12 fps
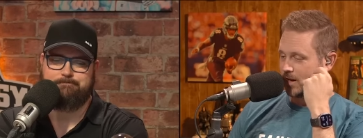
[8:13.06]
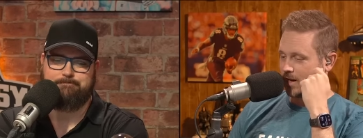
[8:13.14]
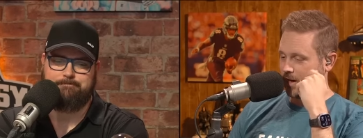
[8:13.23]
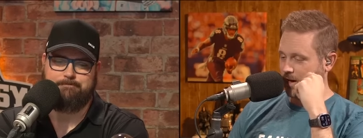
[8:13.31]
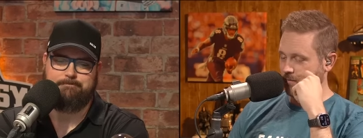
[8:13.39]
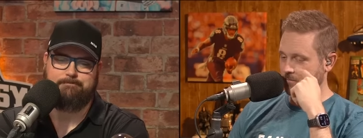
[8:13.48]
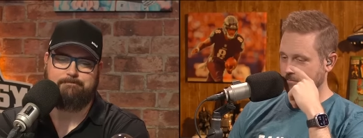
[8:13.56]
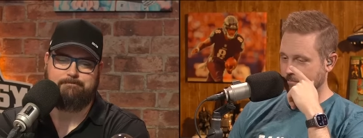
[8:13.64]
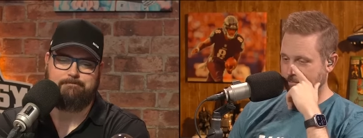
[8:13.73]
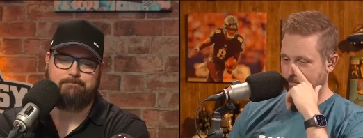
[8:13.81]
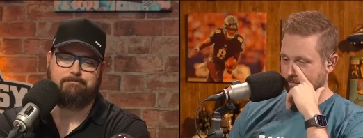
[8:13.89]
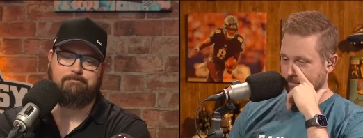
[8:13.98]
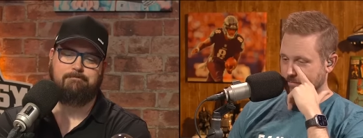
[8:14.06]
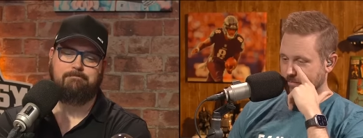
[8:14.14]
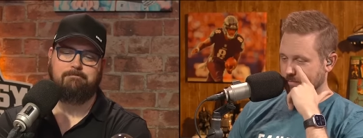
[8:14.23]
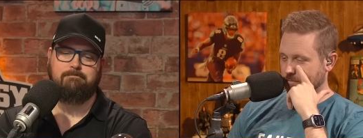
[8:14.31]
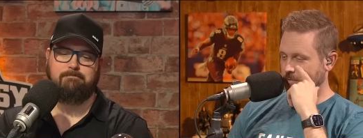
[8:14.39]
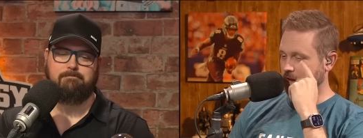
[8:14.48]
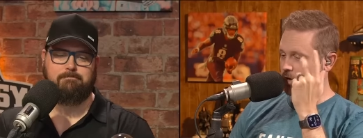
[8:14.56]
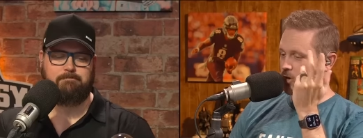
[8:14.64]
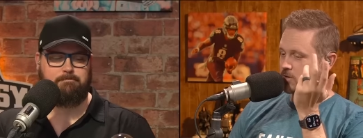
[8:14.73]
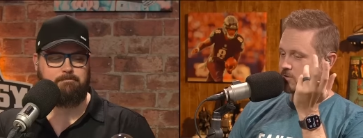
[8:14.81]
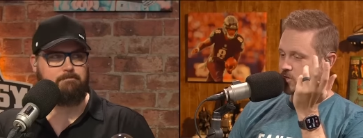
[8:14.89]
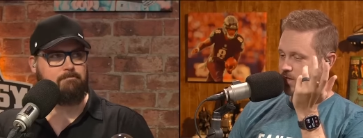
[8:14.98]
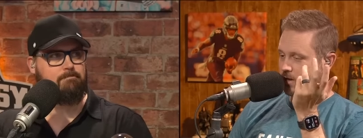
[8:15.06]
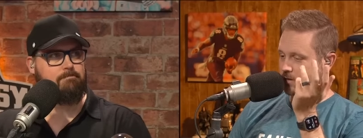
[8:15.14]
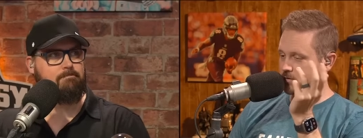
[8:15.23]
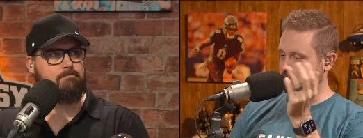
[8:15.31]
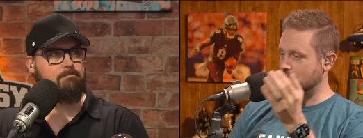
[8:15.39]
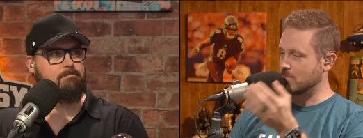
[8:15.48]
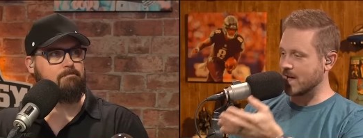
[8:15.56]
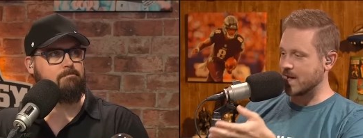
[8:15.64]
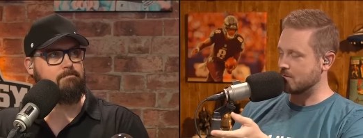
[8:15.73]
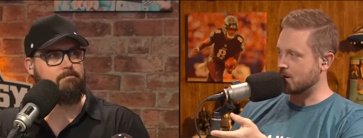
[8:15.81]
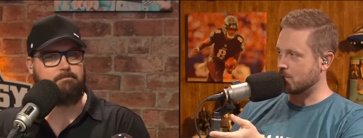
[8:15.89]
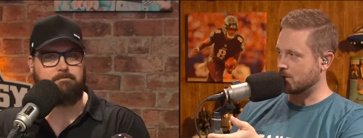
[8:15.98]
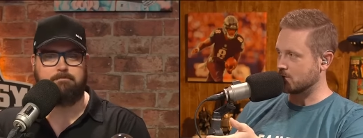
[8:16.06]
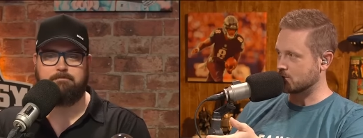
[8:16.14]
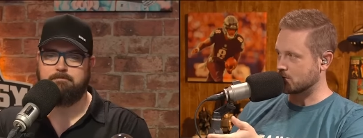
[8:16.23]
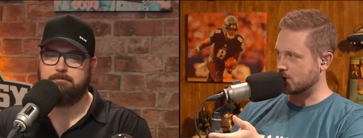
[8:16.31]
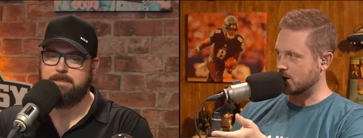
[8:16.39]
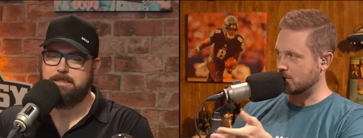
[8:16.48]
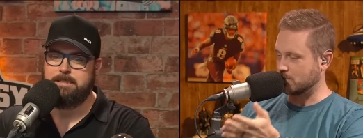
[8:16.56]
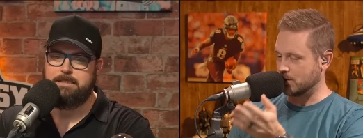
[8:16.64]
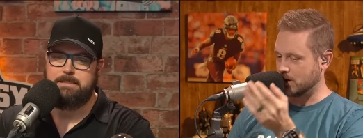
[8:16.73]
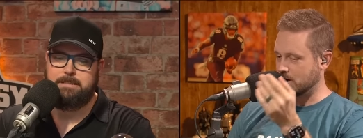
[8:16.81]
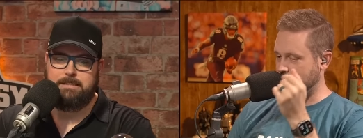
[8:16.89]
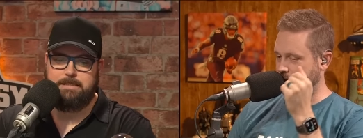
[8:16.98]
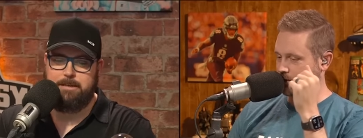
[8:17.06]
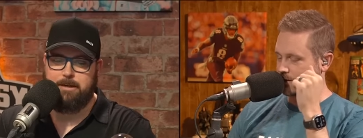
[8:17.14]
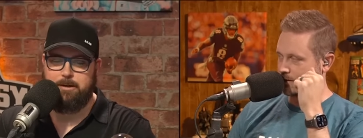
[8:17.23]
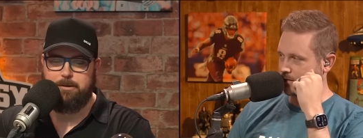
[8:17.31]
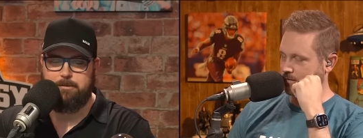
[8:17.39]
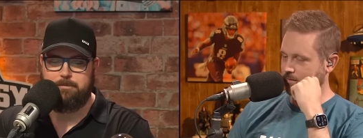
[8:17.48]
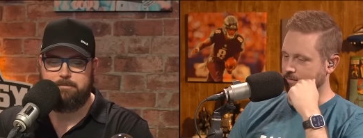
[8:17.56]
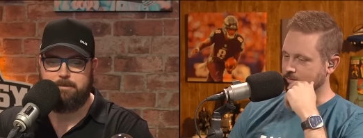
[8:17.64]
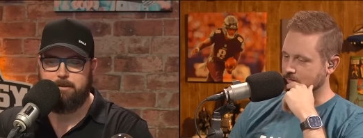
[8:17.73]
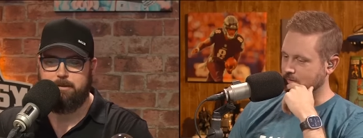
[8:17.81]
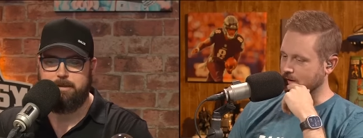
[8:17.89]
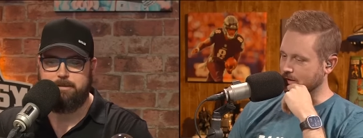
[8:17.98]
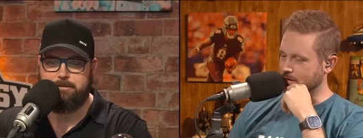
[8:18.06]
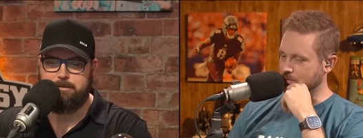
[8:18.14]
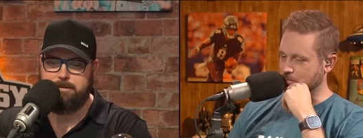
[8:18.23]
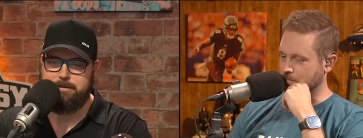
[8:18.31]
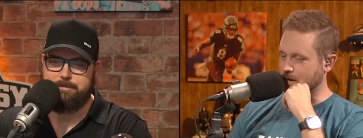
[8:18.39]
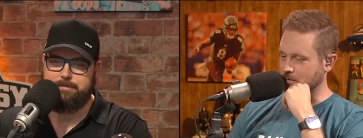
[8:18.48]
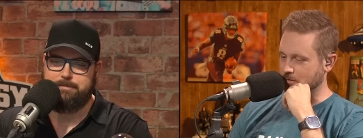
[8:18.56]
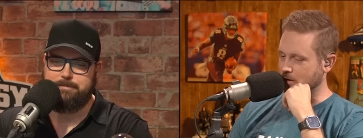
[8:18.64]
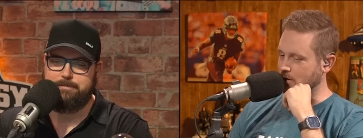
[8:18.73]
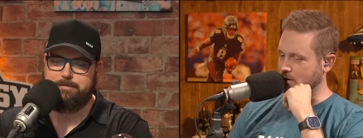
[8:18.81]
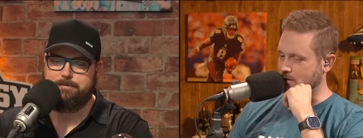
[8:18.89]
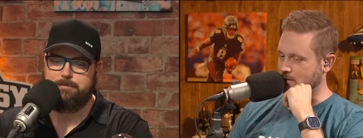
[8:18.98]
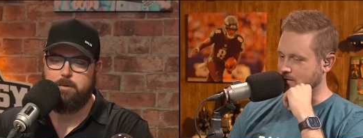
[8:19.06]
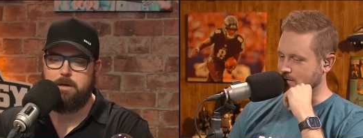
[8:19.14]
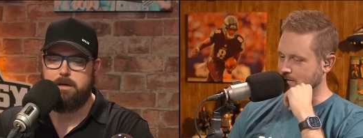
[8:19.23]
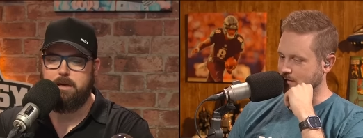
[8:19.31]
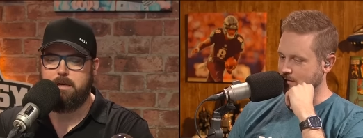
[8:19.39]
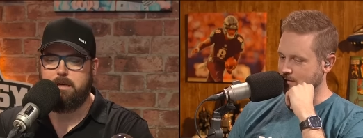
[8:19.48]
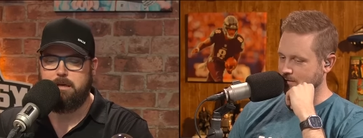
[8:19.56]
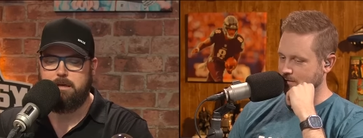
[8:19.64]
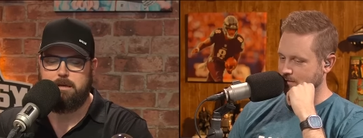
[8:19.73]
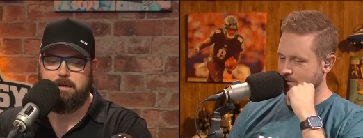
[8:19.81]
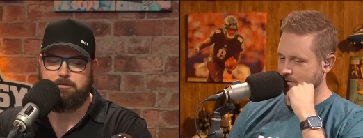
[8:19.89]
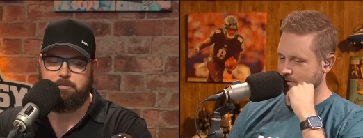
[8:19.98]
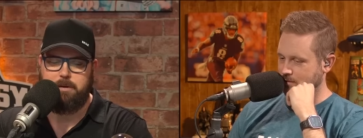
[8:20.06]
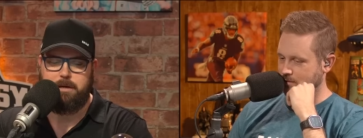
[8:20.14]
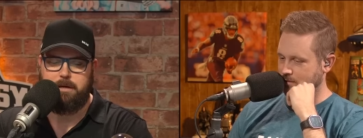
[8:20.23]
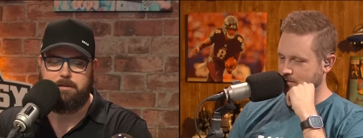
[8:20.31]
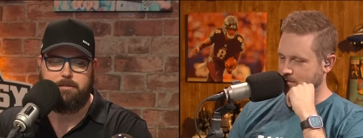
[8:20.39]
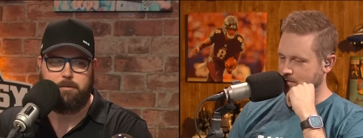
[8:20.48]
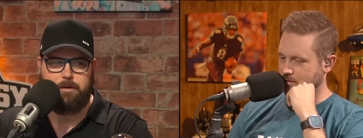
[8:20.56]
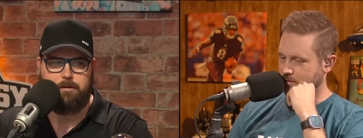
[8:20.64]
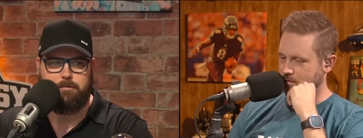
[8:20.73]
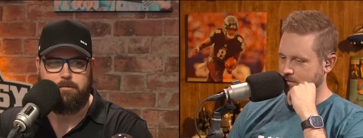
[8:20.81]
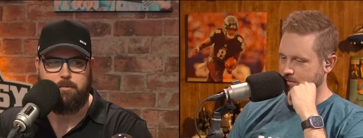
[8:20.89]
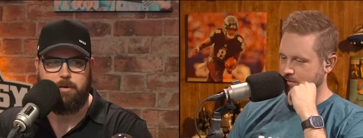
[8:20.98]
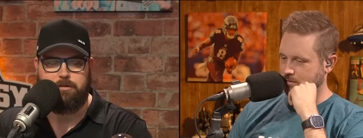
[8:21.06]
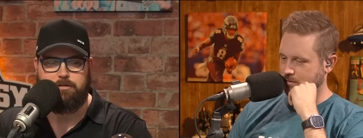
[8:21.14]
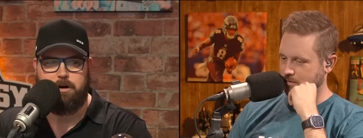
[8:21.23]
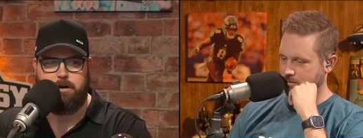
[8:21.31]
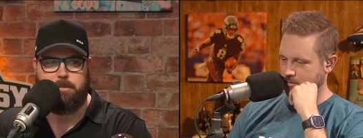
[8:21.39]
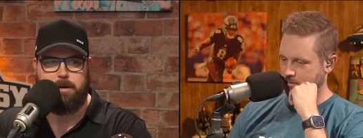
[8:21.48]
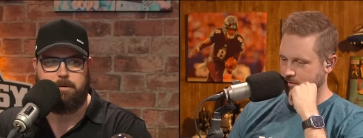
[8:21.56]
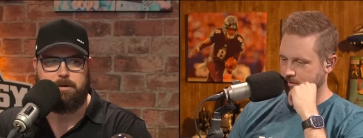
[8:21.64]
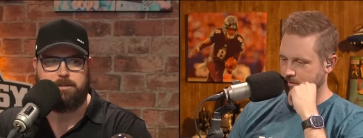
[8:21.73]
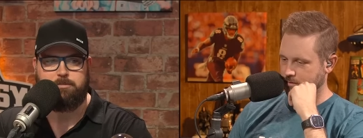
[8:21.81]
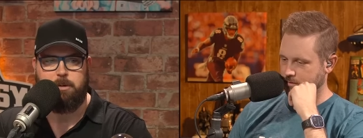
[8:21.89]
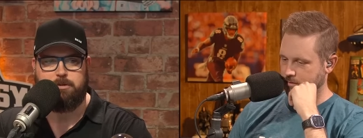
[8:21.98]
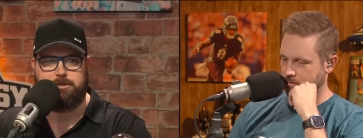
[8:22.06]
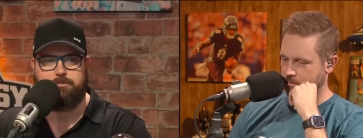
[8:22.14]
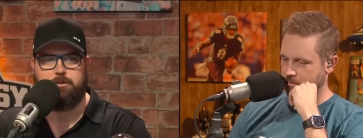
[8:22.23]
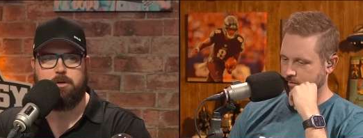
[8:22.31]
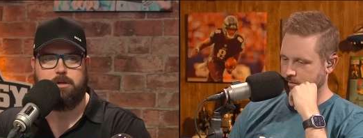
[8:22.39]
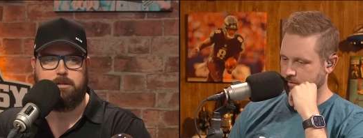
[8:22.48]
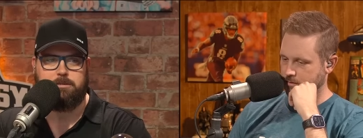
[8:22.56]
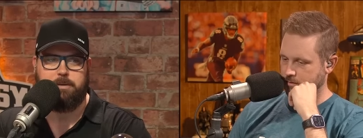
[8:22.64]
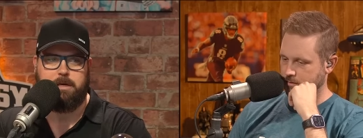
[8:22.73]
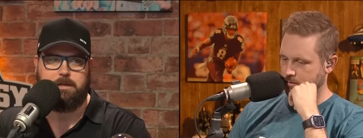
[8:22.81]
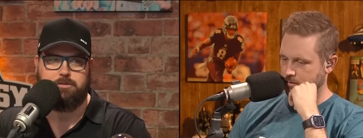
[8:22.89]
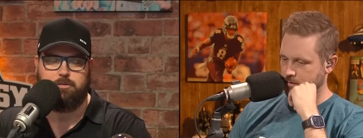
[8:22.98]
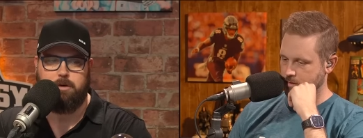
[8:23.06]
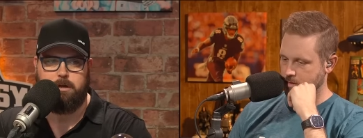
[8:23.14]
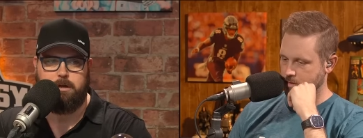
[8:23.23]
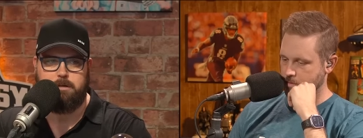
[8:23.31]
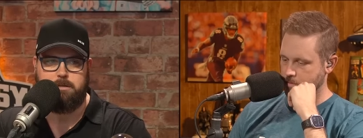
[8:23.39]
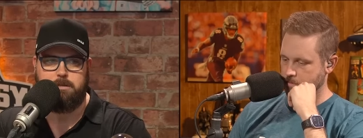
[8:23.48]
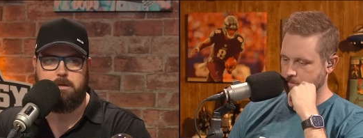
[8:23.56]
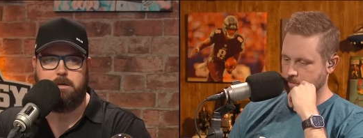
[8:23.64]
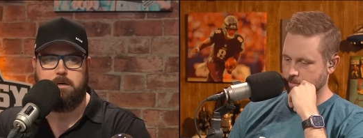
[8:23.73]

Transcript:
Speaker 1: Um, now, you're a cheater, so you might have it up on your screen, but... No,
Speaker 2: no, no I didn't. That was good. Well, it, it, it's pretty easy when you when you talk about explosive rookies, because rookies